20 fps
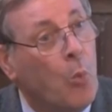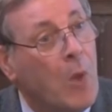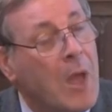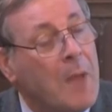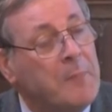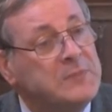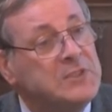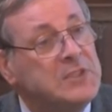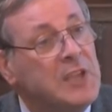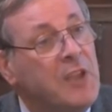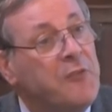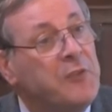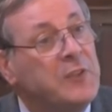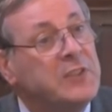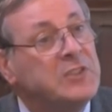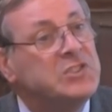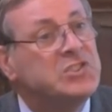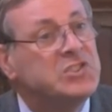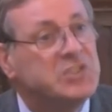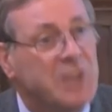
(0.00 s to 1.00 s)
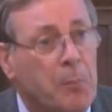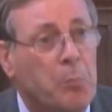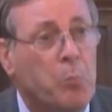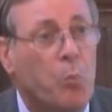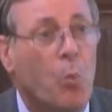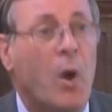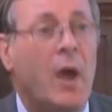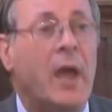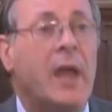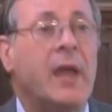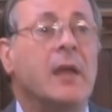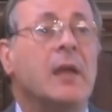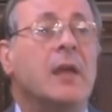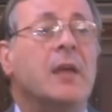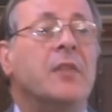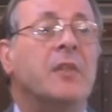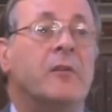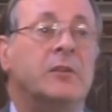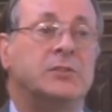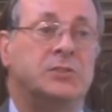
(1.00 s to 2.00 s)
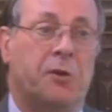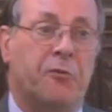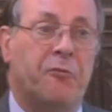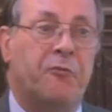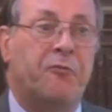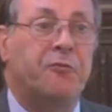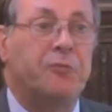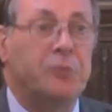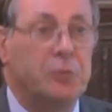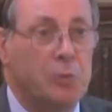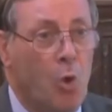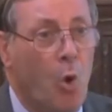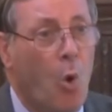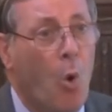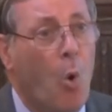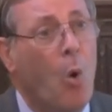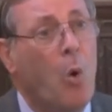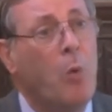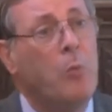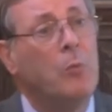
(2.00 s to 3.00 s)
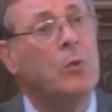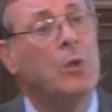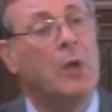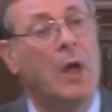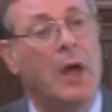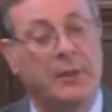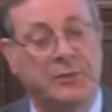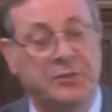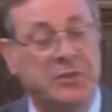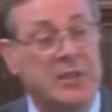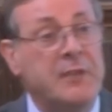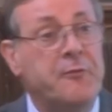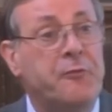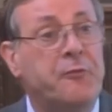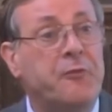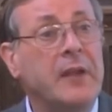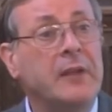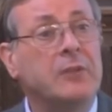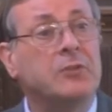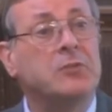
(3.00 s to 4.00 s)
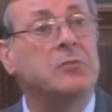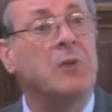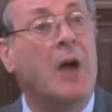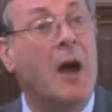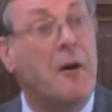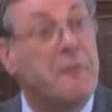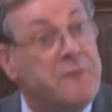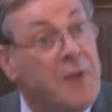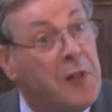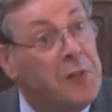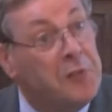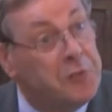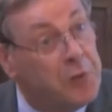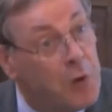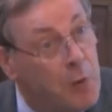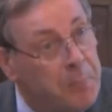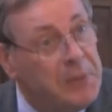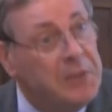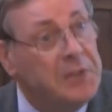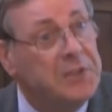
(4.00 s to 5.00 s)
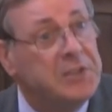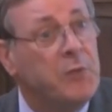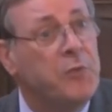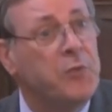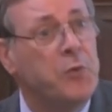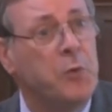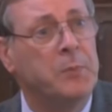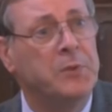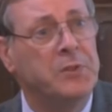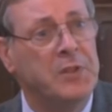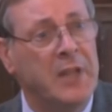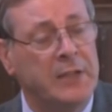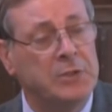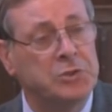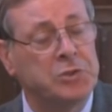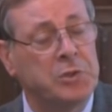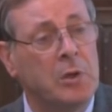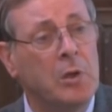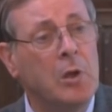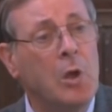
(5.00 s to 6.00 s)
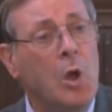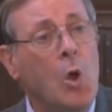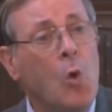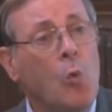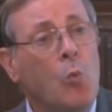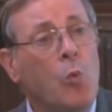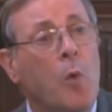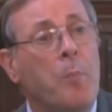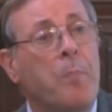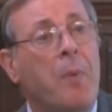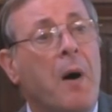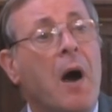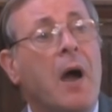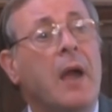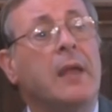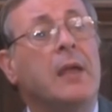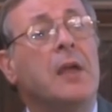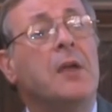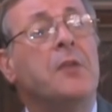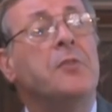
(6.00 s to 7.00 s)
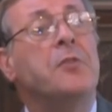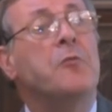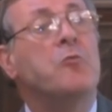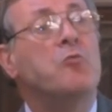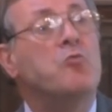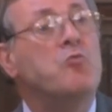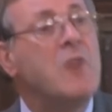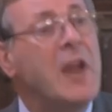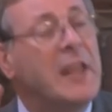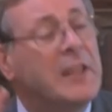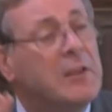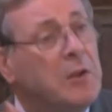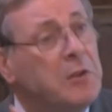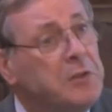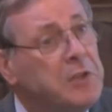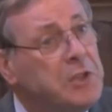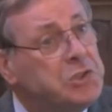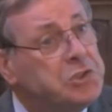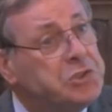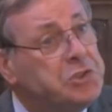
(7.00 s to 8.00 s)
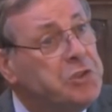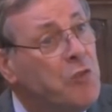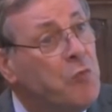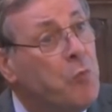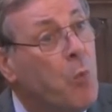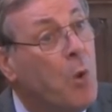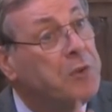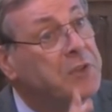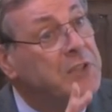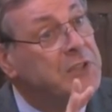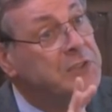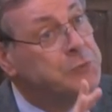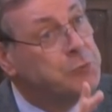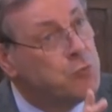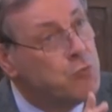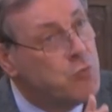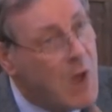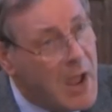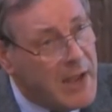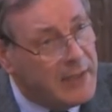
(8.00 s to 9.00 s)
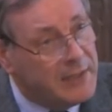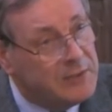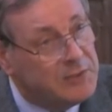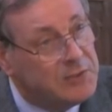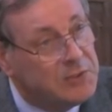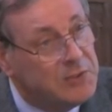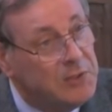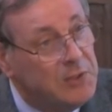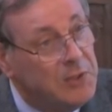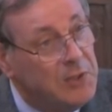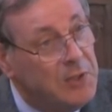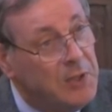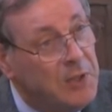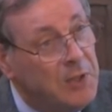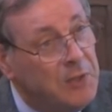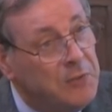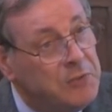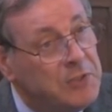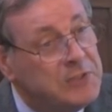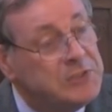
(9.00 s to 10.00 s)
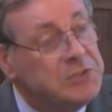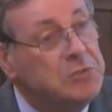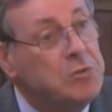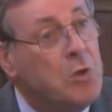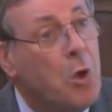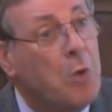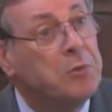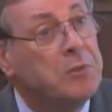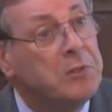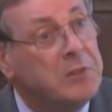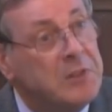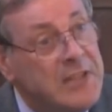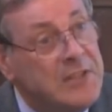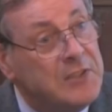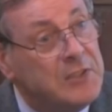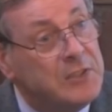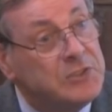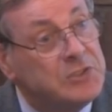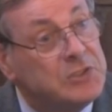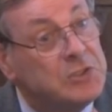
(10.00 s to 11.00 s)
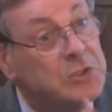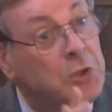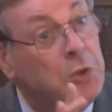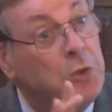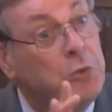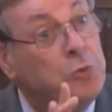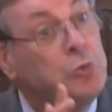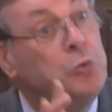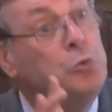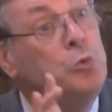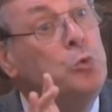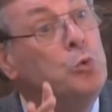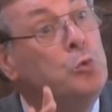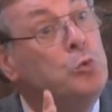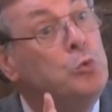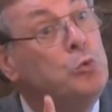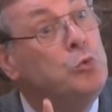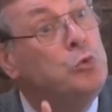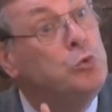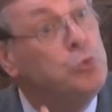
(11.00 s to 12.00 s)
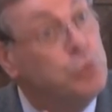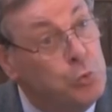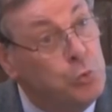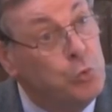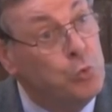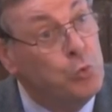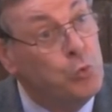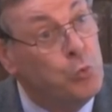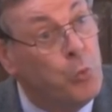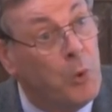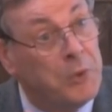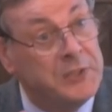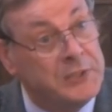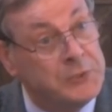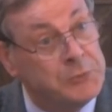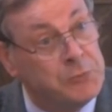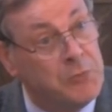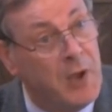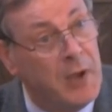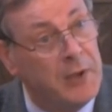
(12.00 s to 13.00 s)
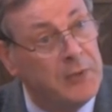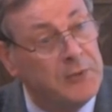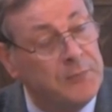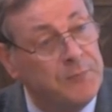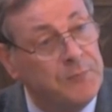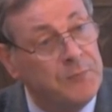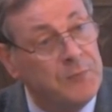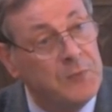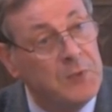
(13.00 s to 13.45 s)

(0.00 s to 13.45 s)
What happens if in some way there is a flaw, a defect, a vulnerability of human nature whereby the recognition of what is right does not lead us to do what is right?